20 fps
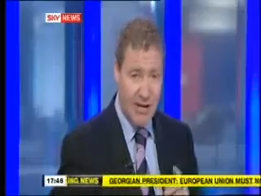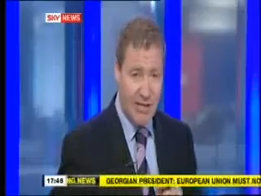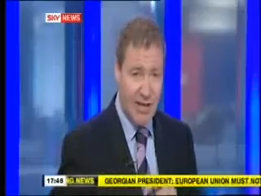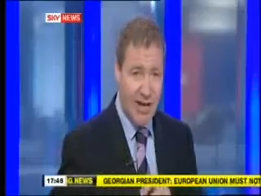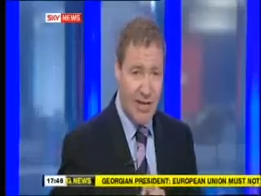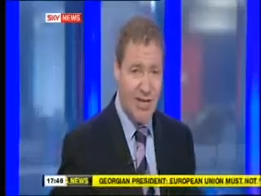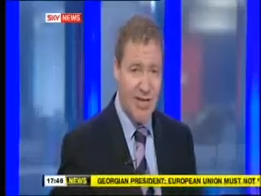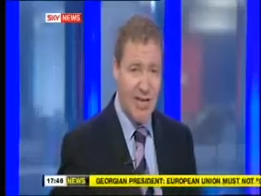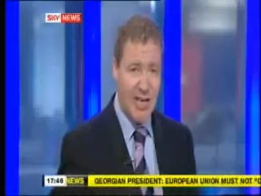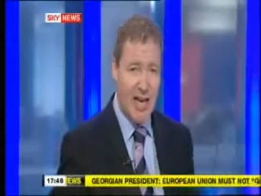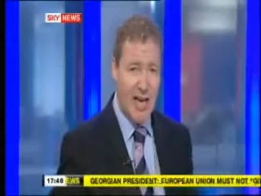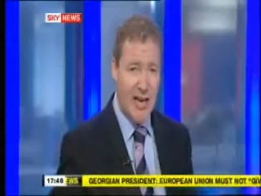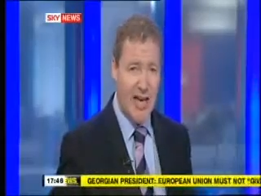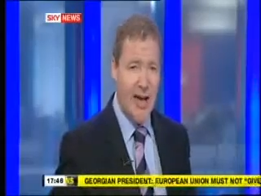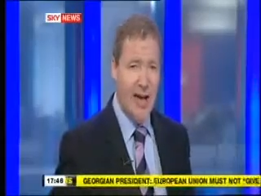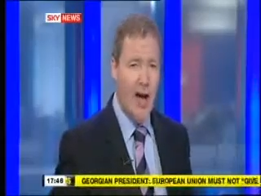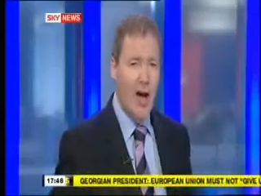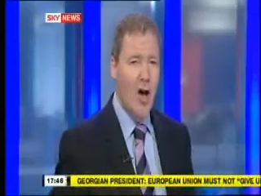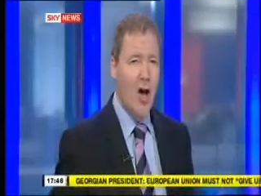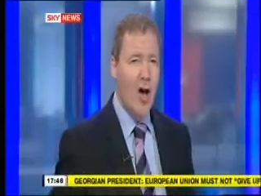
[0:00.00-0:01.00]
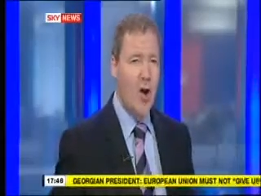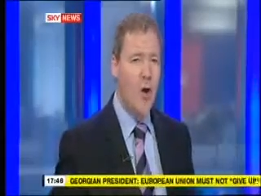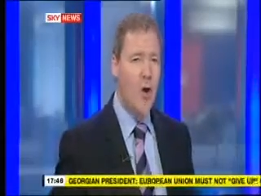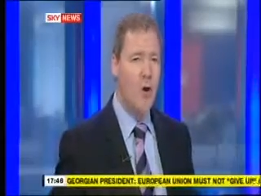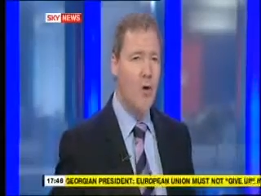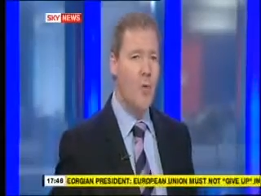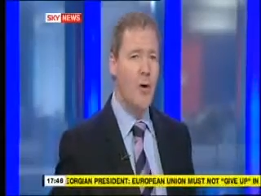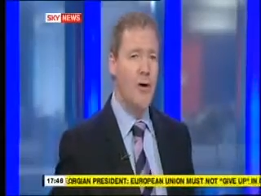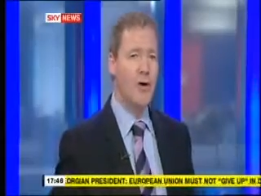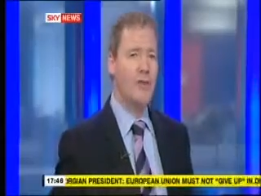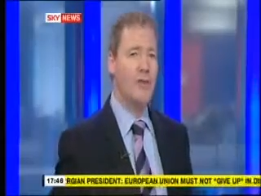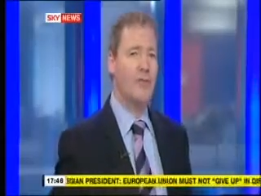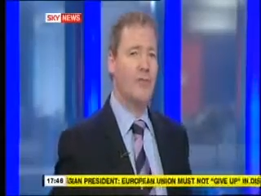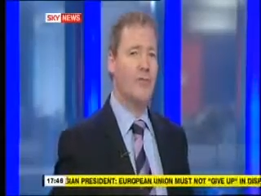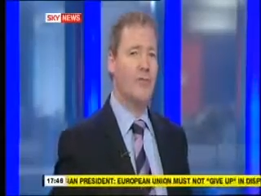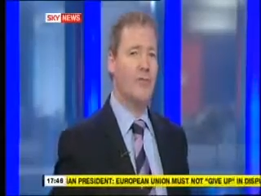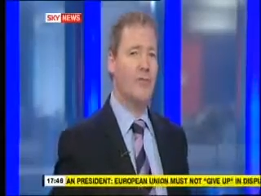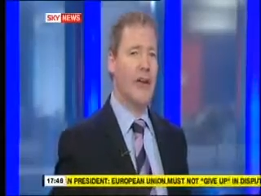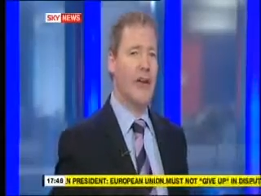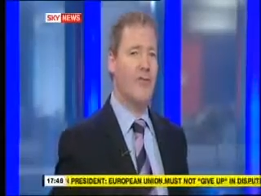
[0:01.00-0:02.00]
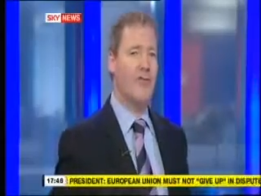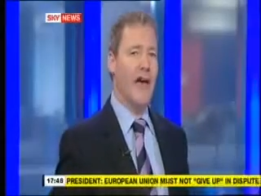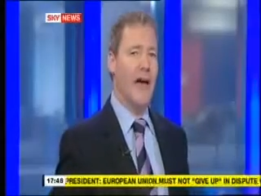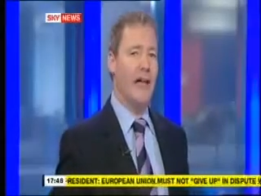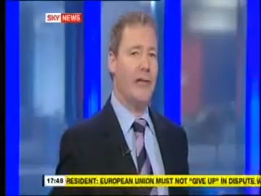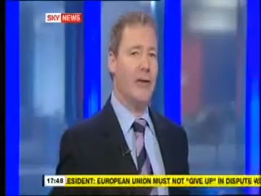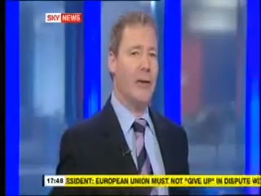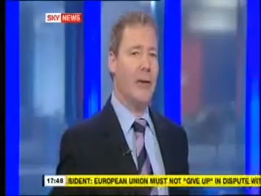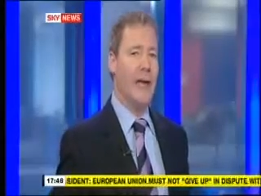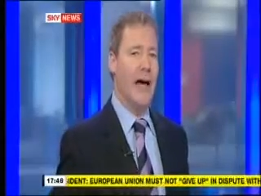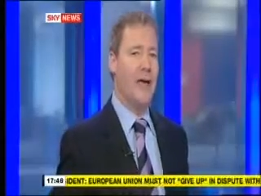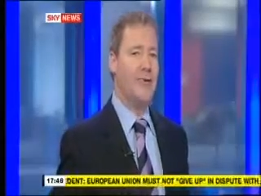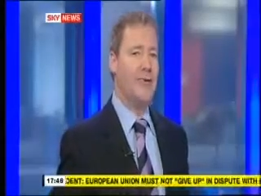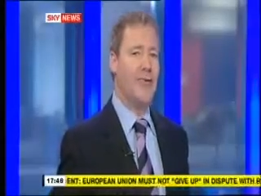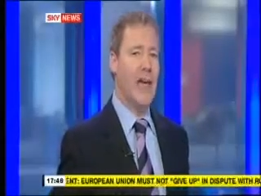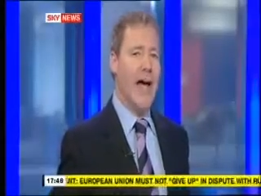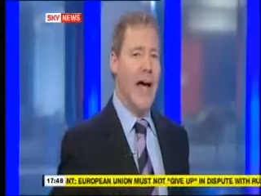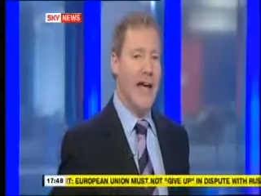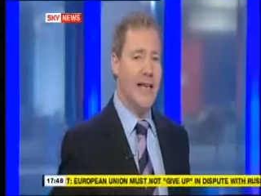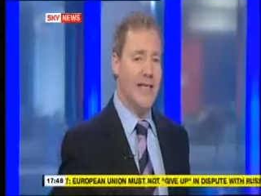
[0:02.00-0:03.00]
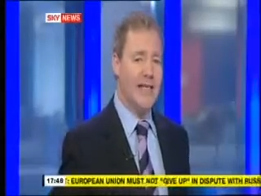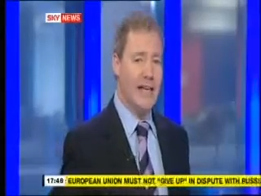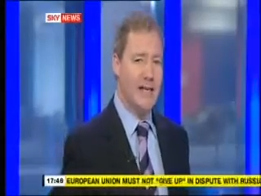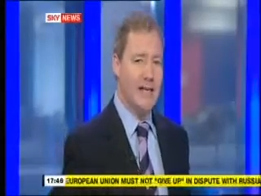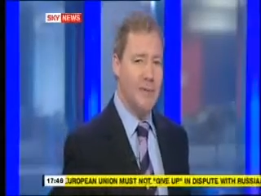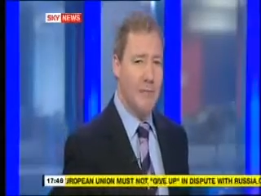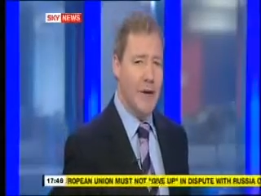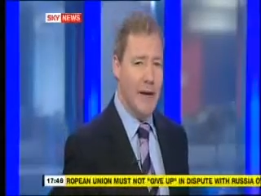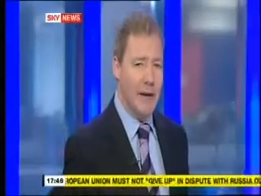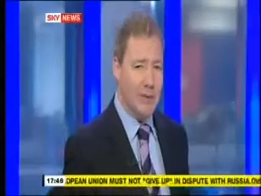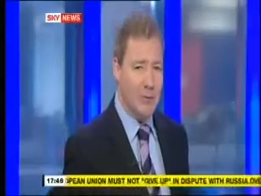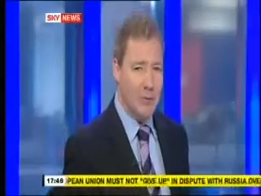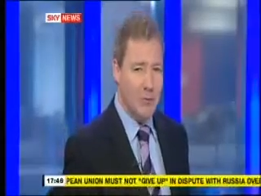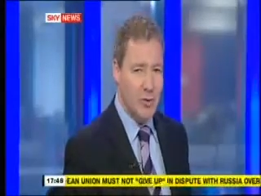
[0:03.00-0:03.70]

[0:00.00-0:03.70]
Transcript: As I say, who will Nick Faldo announce as his picks?